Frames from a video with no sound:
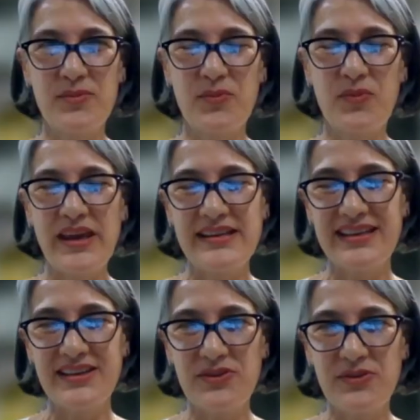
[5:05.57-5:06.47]
Wendy,
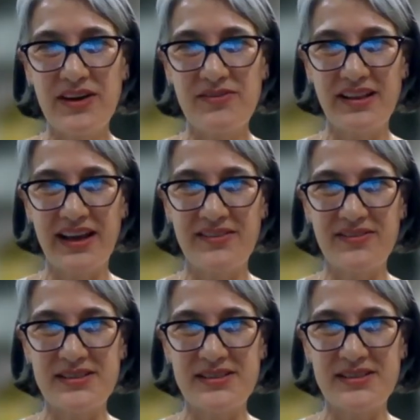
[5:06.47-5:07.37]
you have a lot of
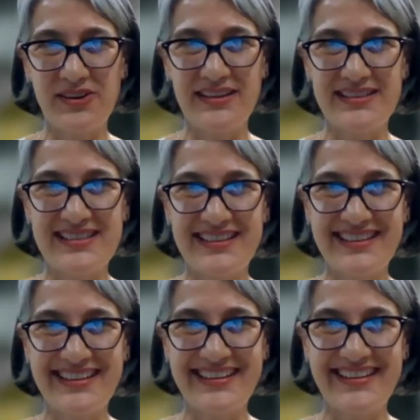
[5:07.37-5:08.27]
experience in
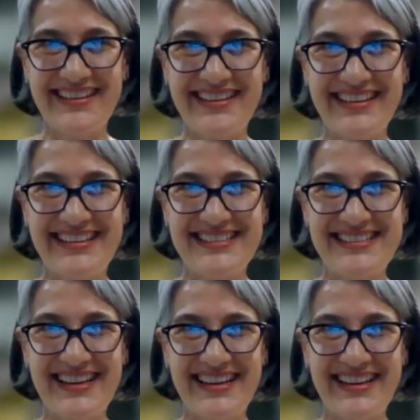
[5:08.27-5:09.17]

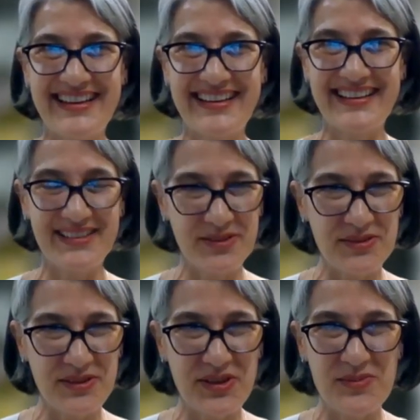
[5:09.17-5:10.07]
design and
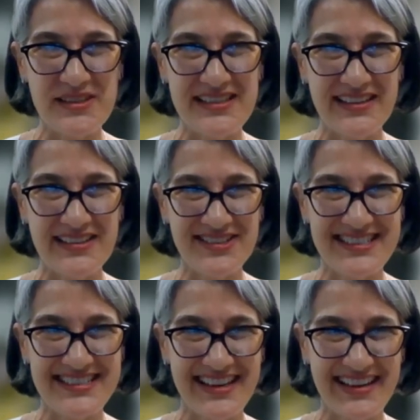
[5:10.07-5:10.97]
human-centered
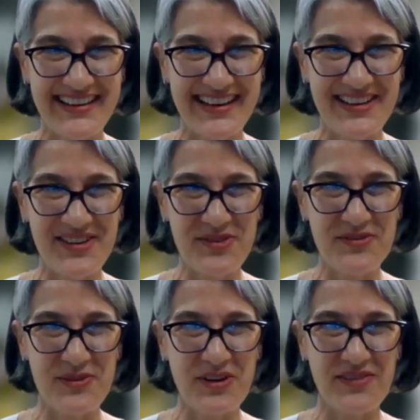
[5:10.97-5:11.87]
design. I know
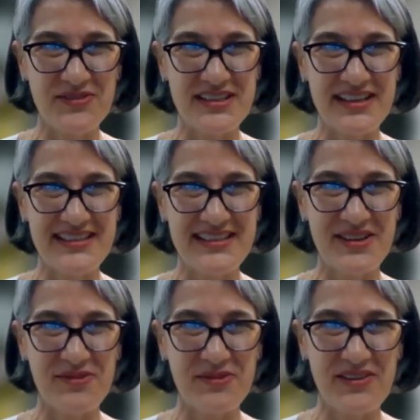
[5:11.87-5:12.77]
from conversations
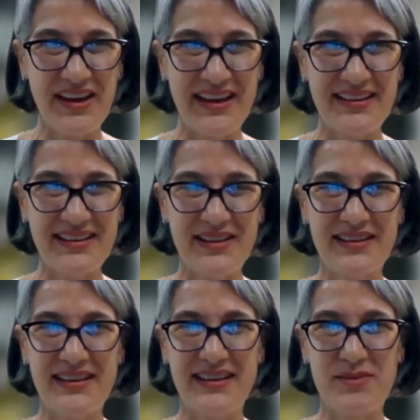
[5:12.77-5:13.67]
that we've had
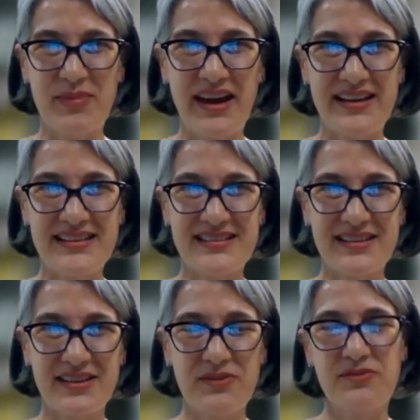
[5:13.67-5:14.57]
in the past,
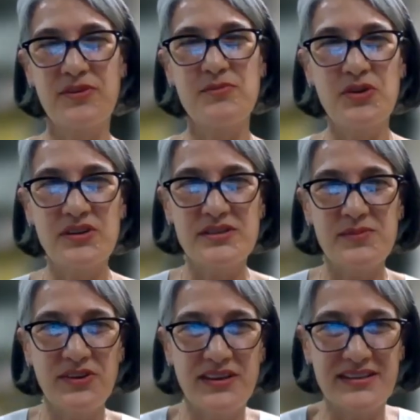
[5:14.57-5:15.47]
from your
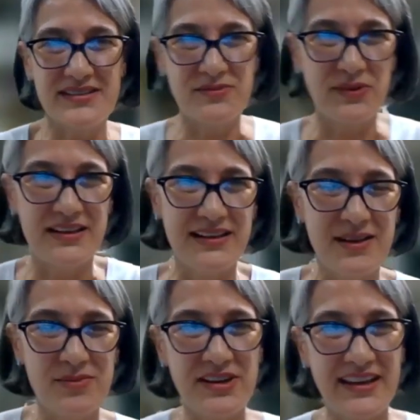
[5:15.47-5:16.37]
experience with
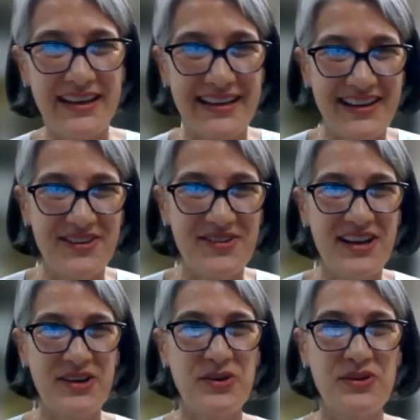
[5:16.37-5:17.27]
Liberty, and I know
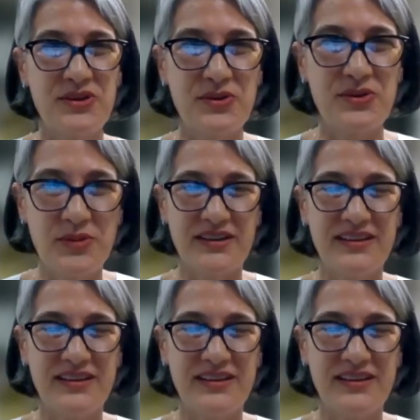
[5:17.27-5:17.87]
now you're at UBA,